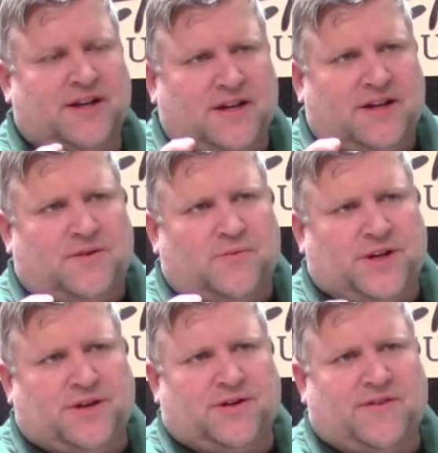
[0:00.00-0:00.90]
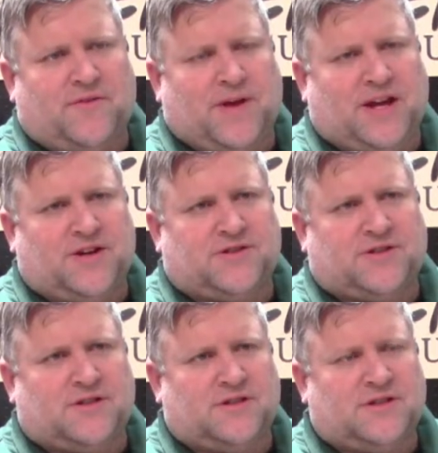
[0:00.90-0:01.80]
we do have a
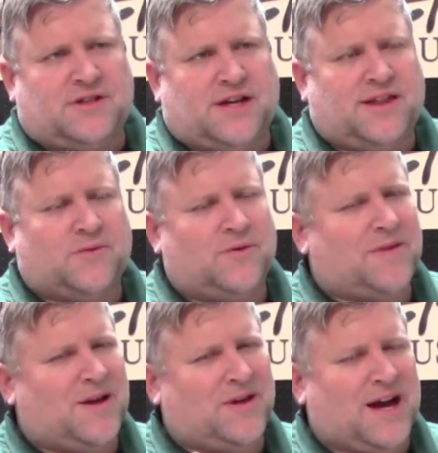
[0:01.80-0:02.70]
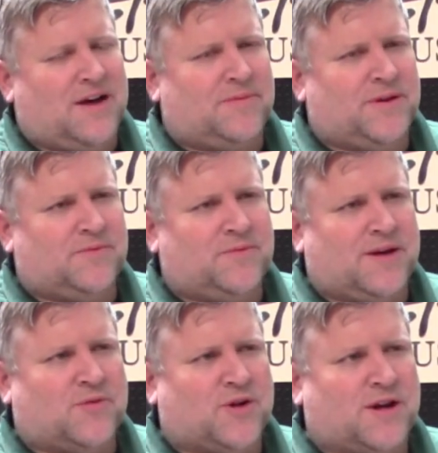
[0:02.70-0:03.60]
mandrel, I think we might be out, but we got
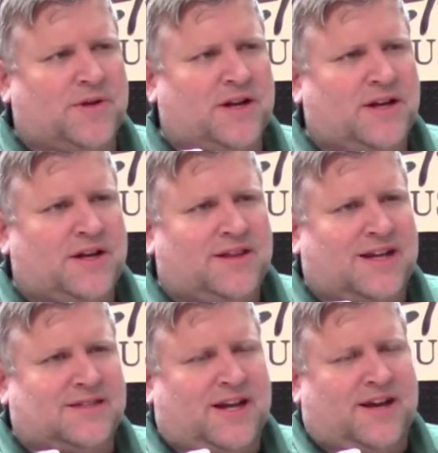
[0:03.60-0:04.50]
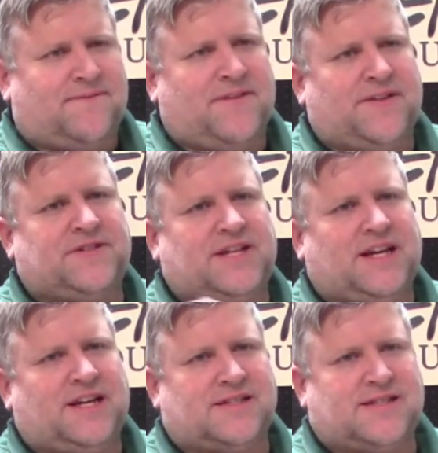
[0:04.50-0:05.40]
more coming. That's like 15
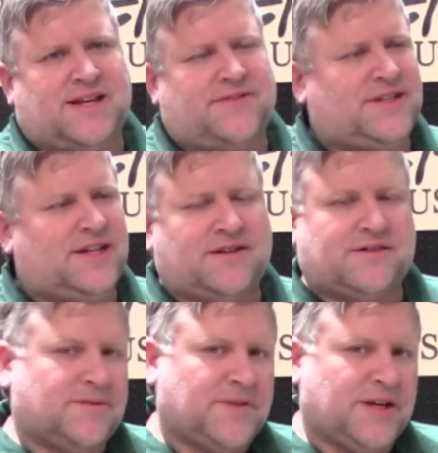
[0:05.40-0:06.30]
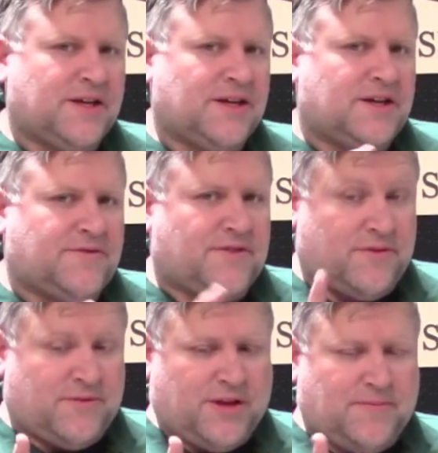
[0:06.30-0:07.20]
to 17 or something for the
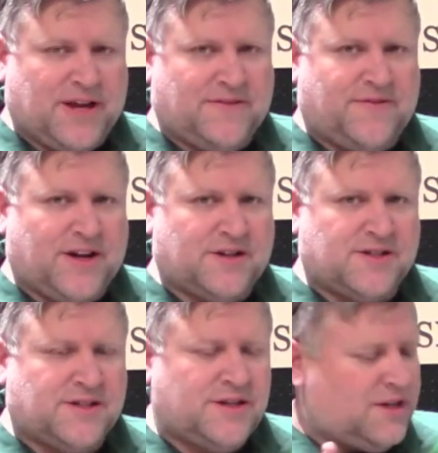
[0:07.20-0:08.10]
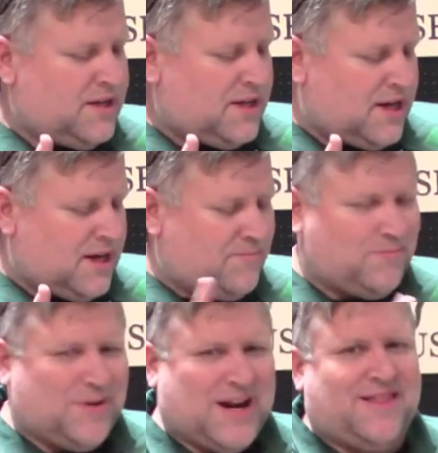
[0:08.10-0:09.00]
really big fingers.
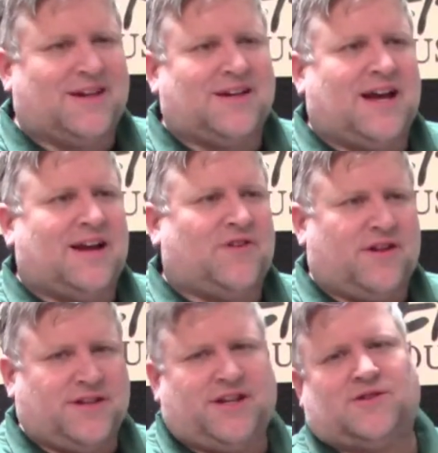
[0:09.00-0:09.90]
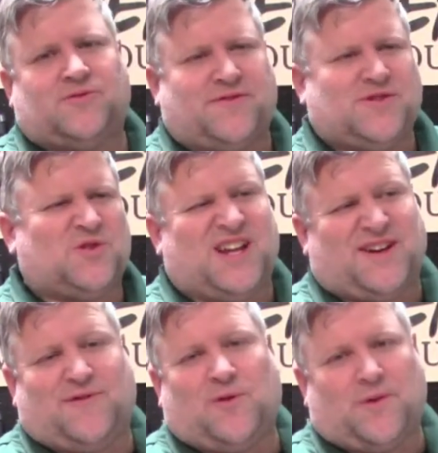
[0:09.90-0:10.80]
But I think out of all the years, we've sold like
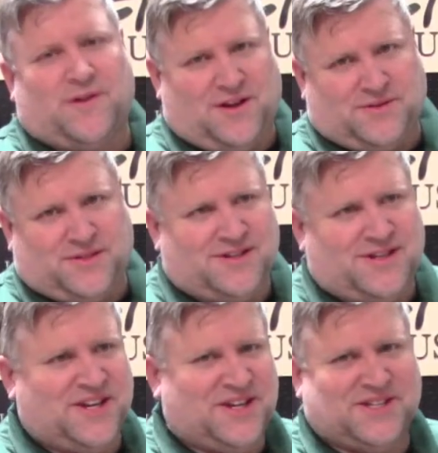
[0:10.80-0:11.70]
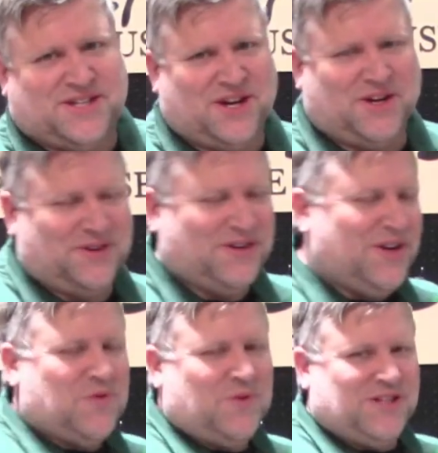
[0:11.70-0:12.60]
4 of those. So
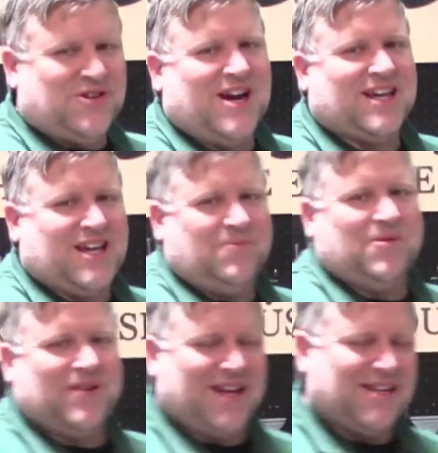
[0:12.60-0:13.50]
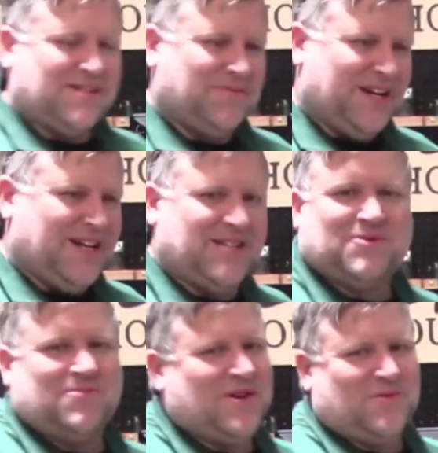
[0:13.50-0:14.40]
we try to keep them in case somebody needs one,
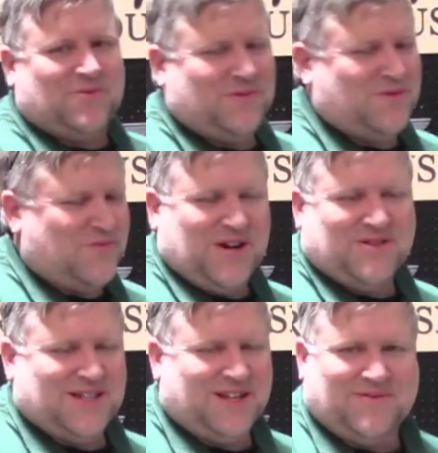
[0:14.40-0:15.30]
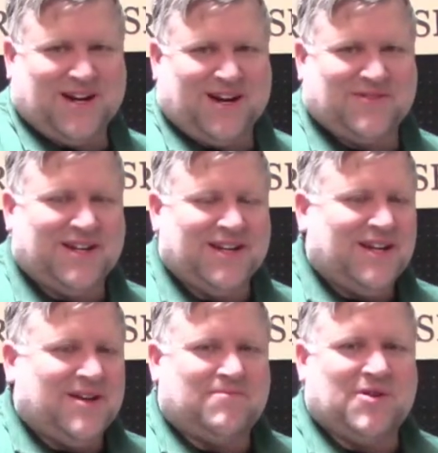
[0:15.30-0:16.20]
but we don't sell them very often.
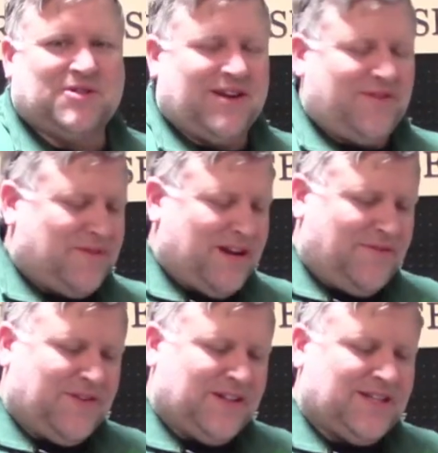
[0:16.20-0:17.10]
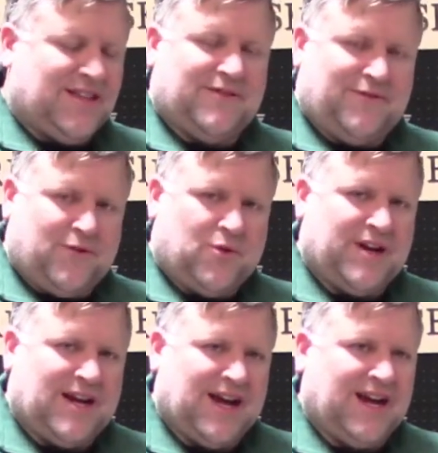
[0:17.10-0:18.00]
Most everybody fits in the 4 to
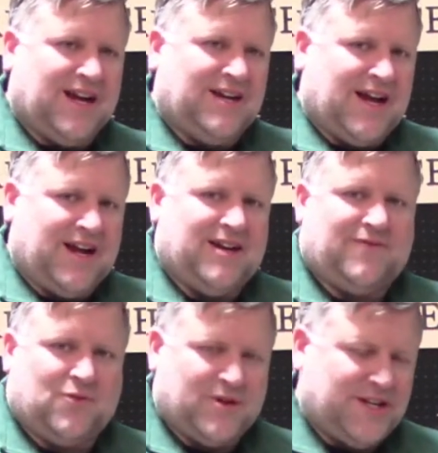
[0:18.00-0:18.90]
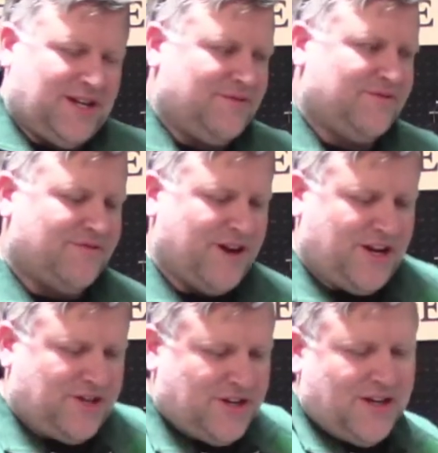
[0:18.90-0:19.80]
9, 9 to 14
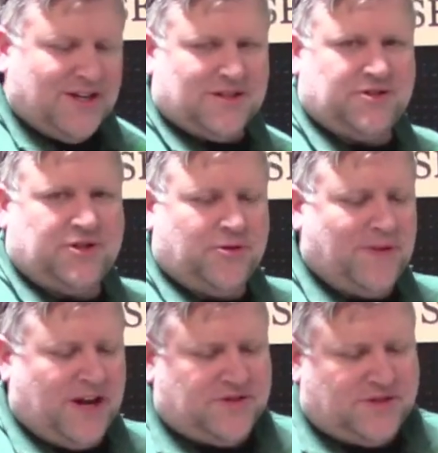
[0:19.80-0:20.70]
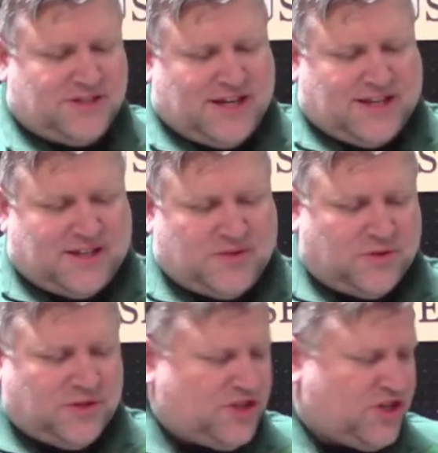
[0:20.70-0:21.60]
range. So 2 mandrels like this will
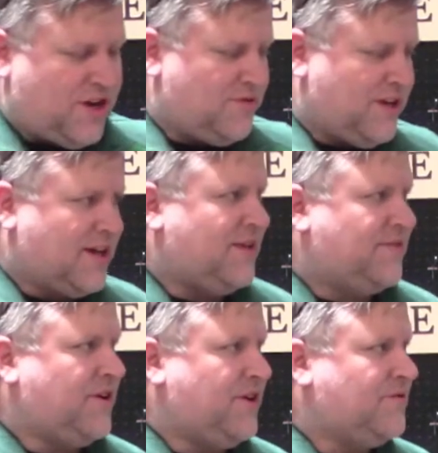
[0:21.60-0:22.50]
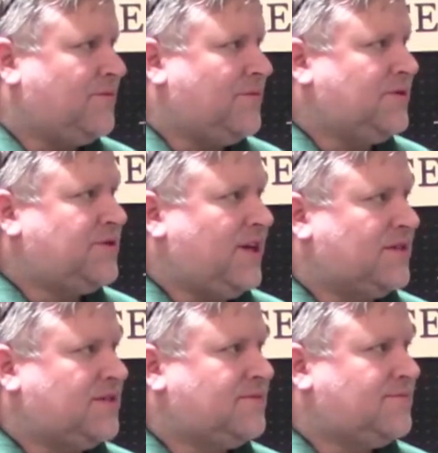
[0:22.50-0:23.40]
generally cover you for most
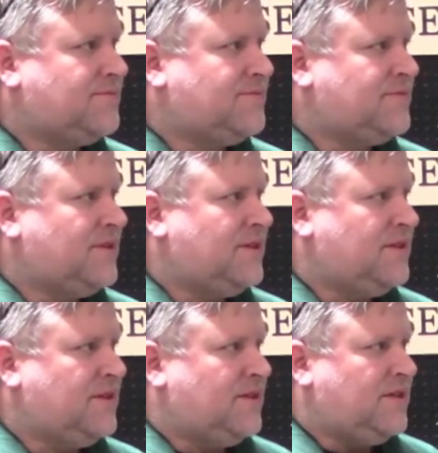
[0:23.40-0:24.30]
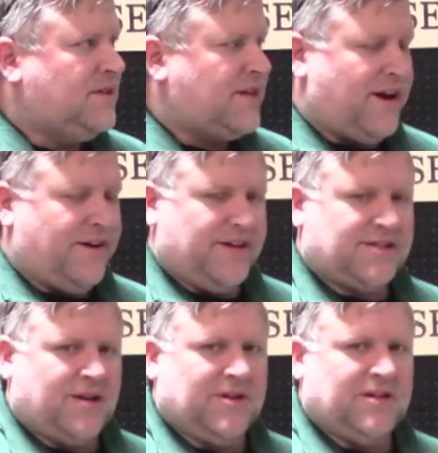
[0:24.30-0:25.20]
things. Carrie is
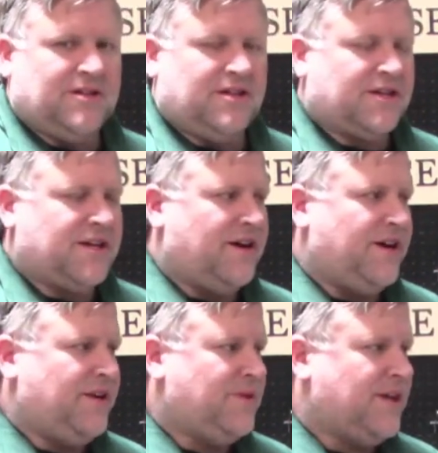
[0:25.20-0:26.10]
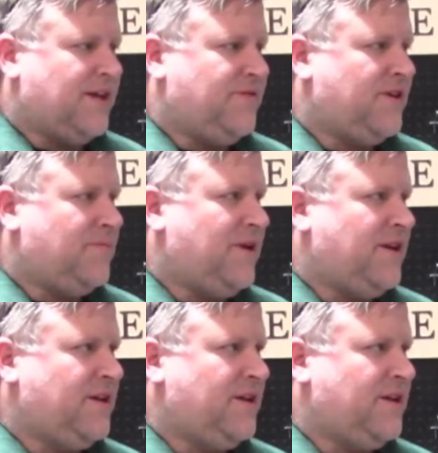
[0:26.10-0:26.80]
coming to look. Carrie, do you want to give your opinion?